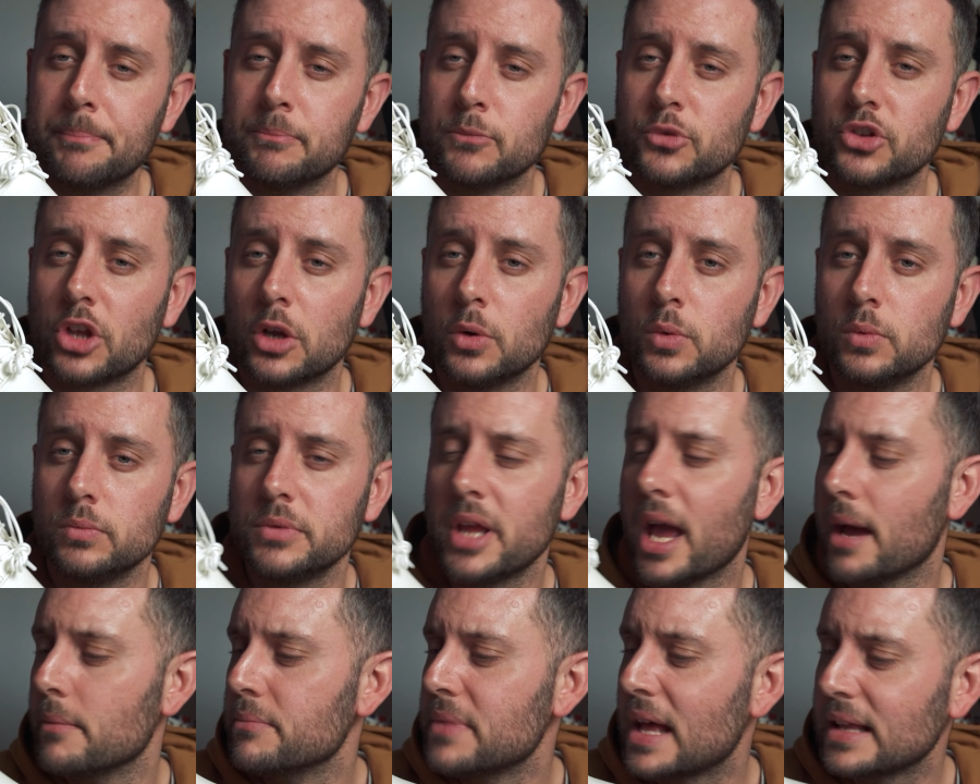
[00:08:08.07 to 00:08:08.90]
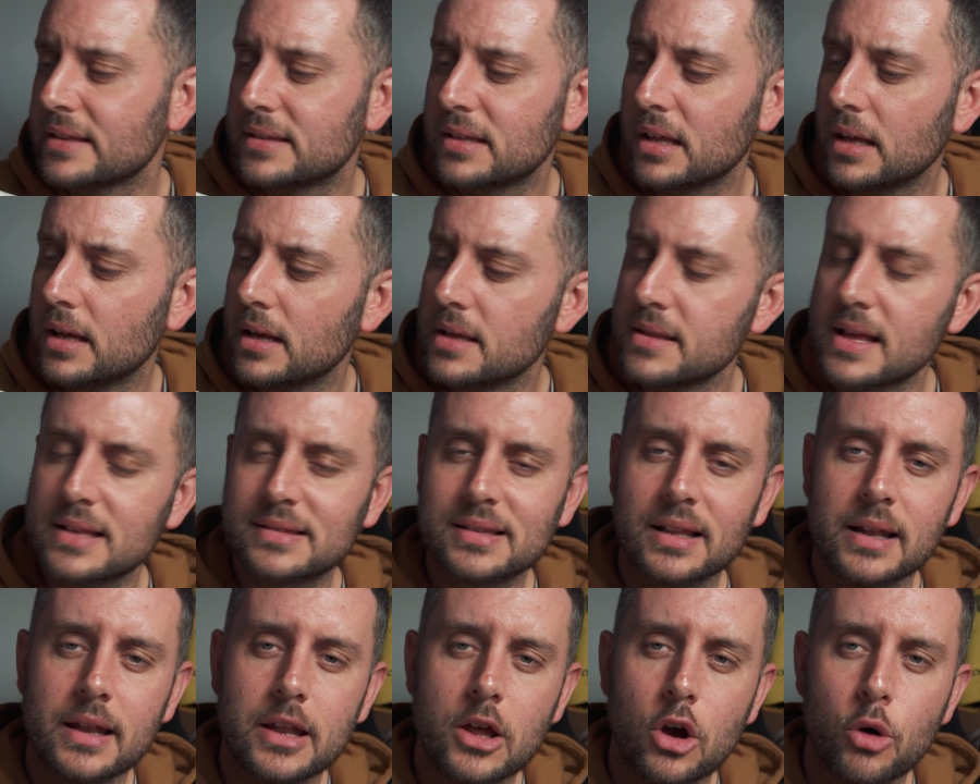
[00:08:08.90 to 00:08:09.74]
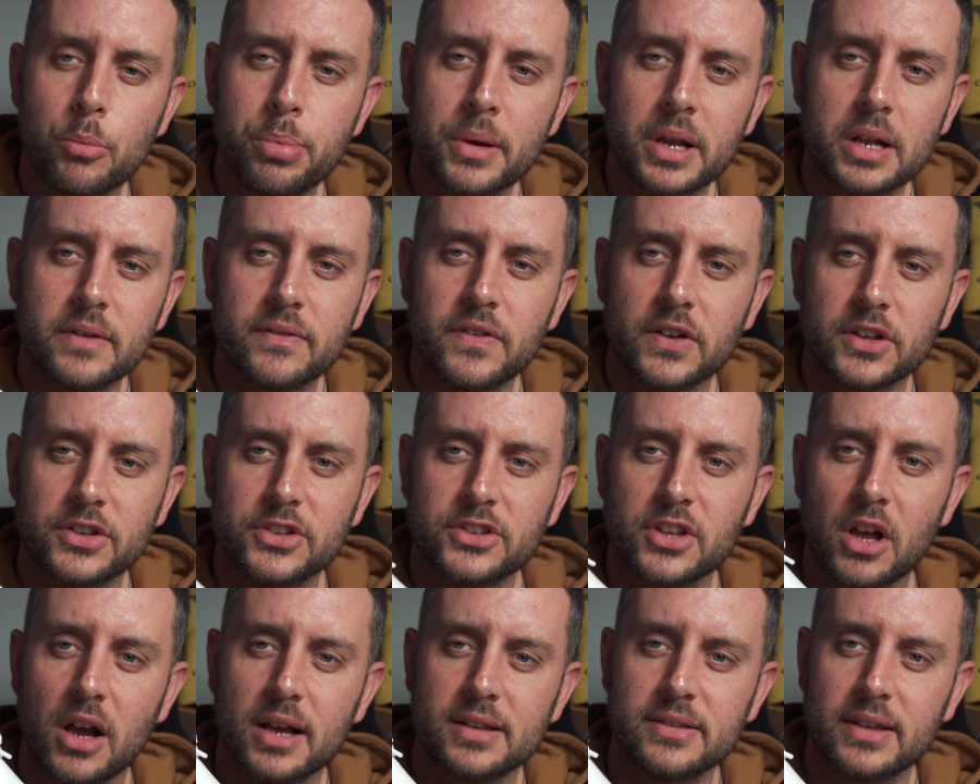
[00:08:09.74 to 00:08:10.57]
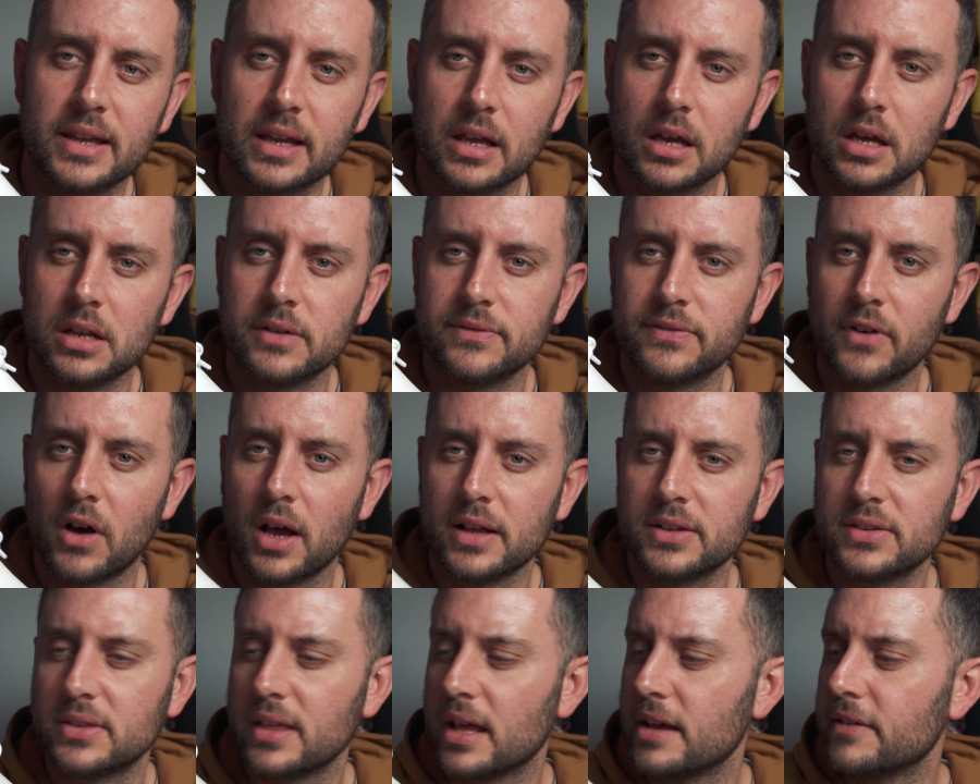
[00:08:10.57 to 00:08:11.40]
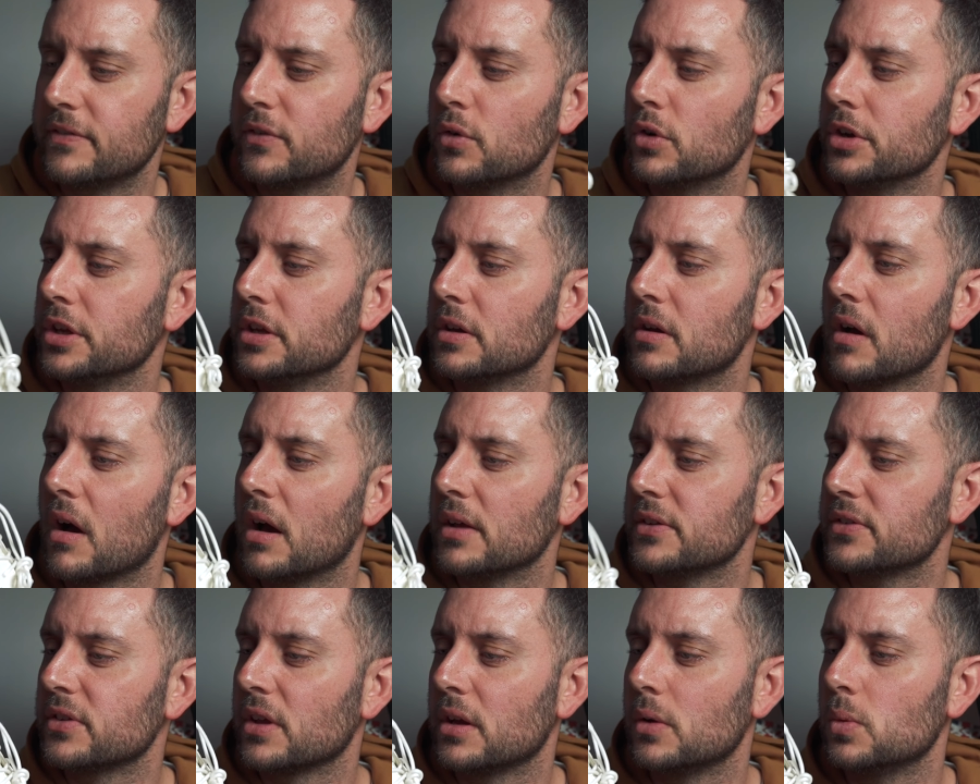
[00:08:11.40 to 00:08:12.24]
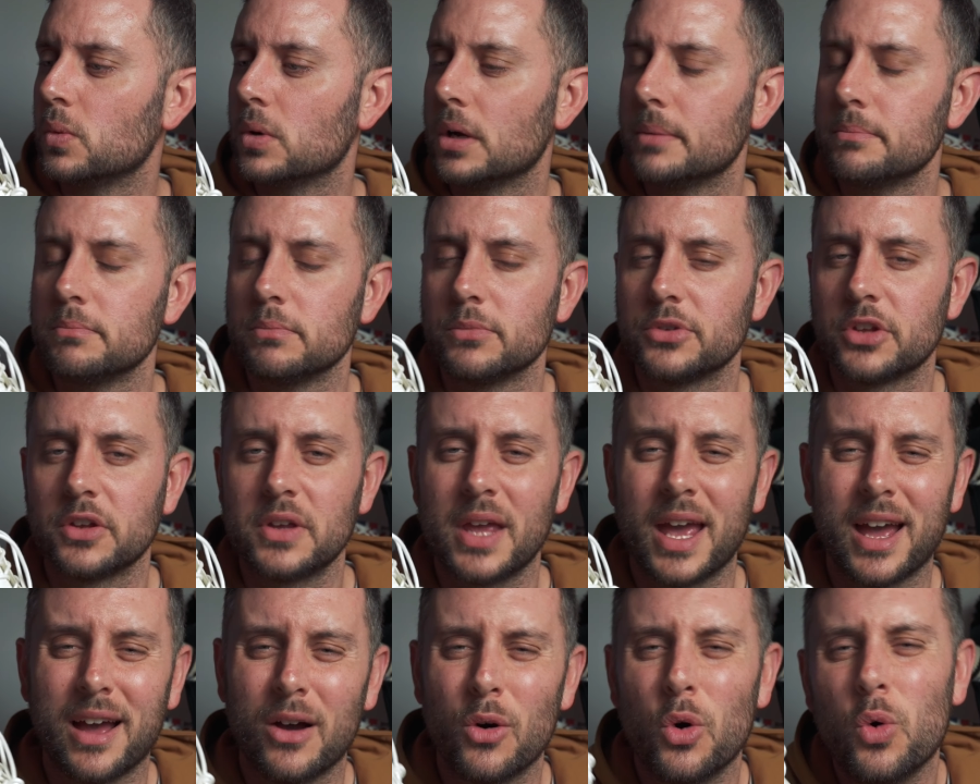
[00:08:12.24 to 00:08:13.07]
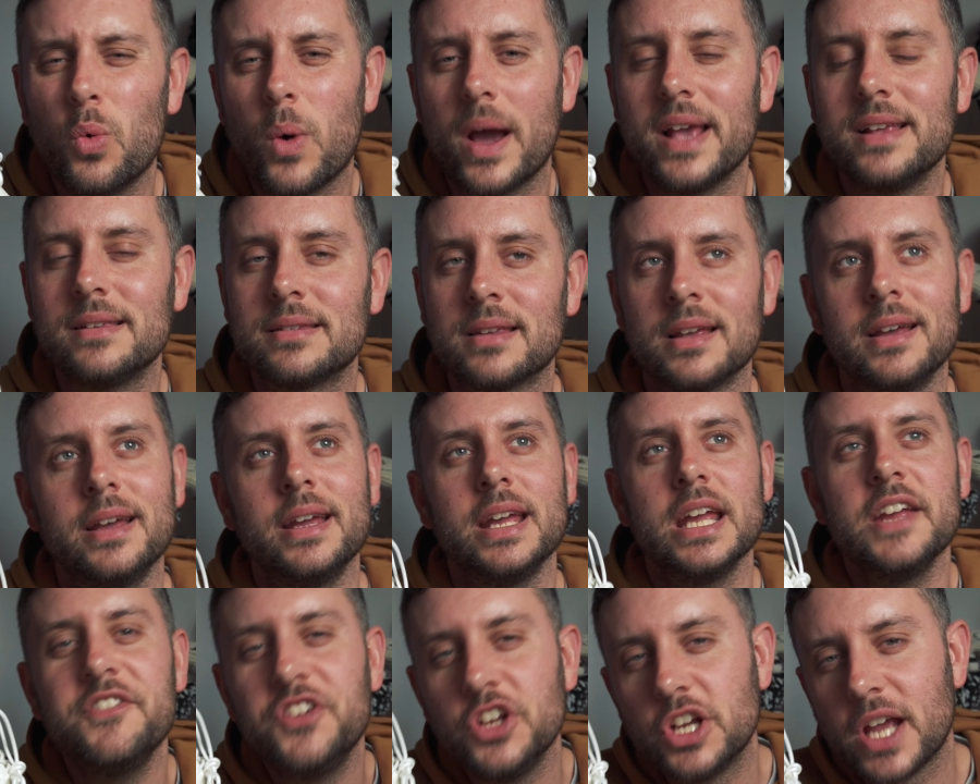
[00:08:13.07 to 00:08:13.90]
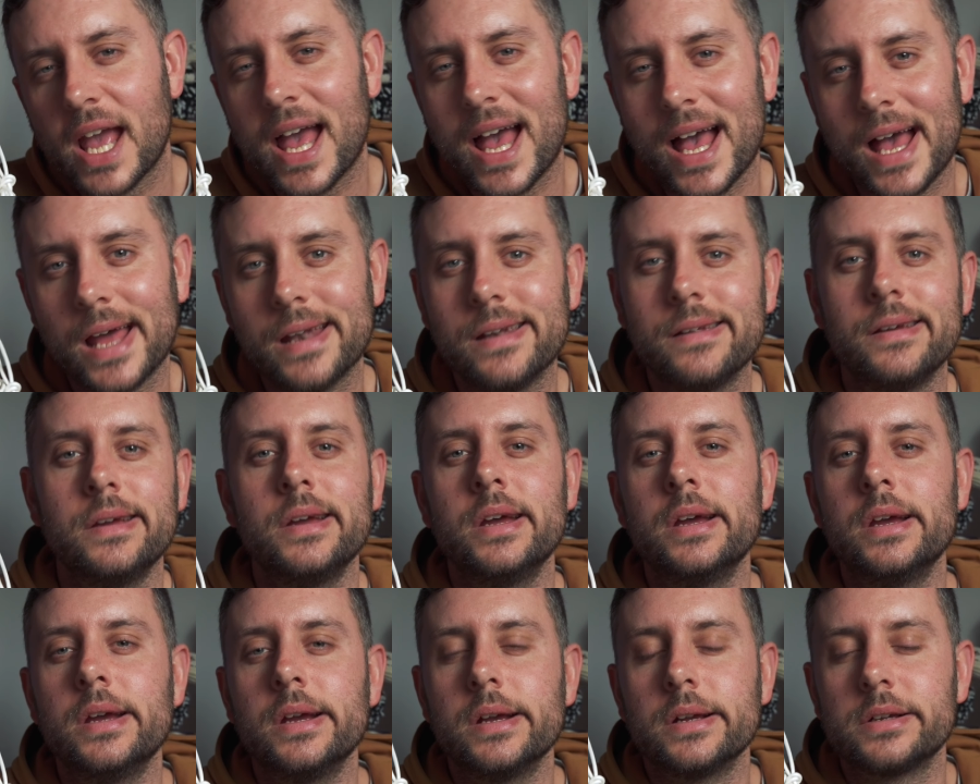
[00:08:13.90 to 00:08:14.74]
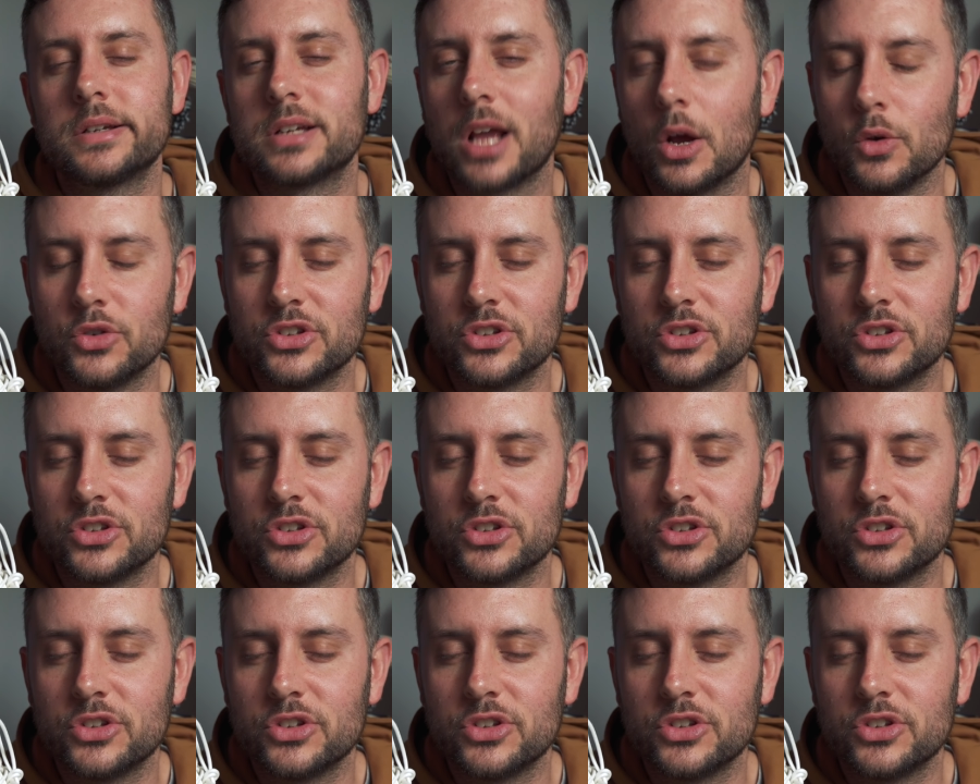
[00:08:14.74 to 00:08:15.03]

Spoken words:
So yeah, that's a little bit of sizing advice there for you guys. So yeah, always, if you can, go